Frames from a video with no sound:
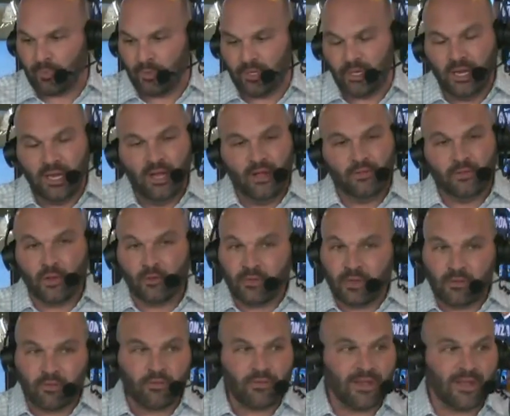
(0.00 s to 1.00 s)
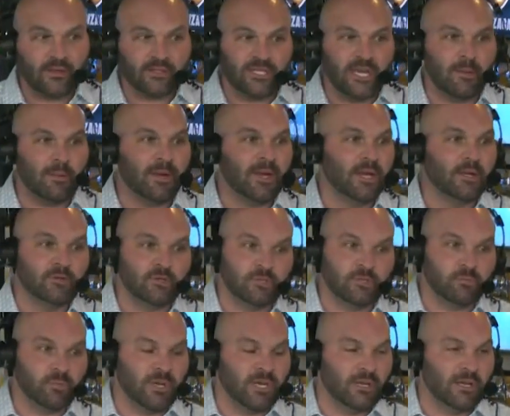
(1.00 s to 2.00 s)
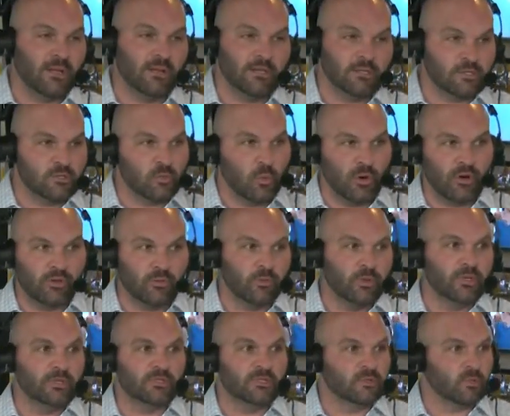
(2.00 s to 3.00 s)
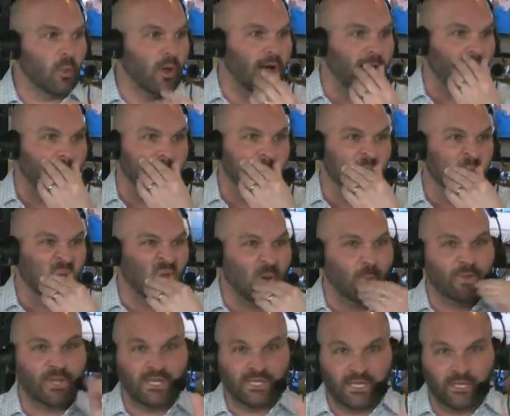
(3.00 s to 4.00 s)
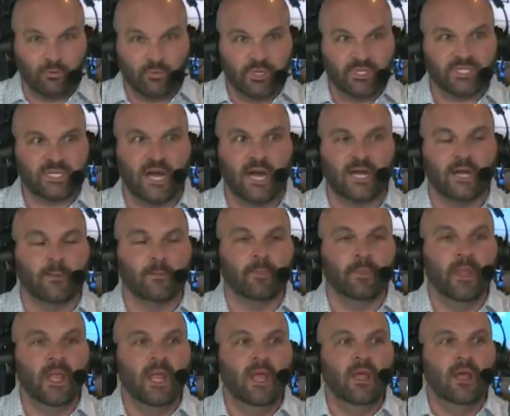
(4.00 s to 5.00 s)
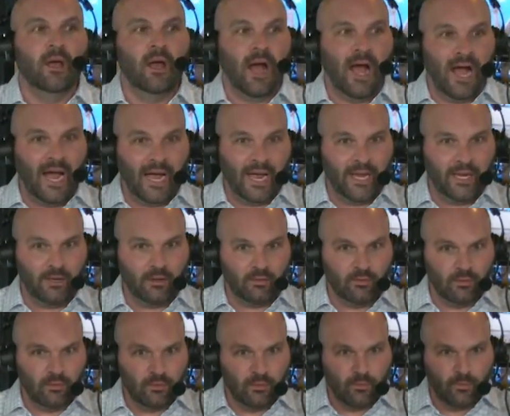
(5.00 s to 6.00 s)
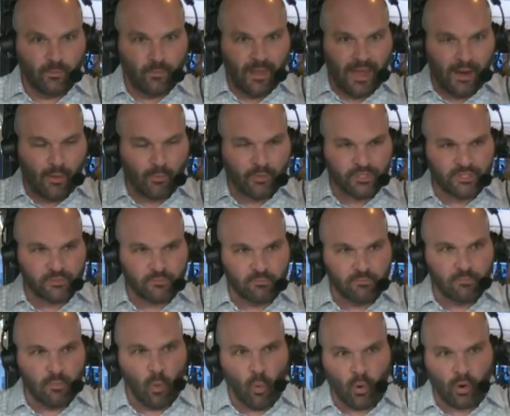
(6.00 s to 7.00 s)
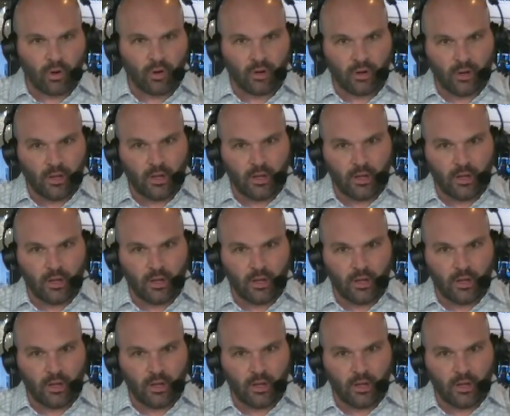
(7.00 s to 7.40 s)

But, you know, the other thing I'll say about Andrus Peat, and this is one of the reasons why when they did re-sign him, I I was more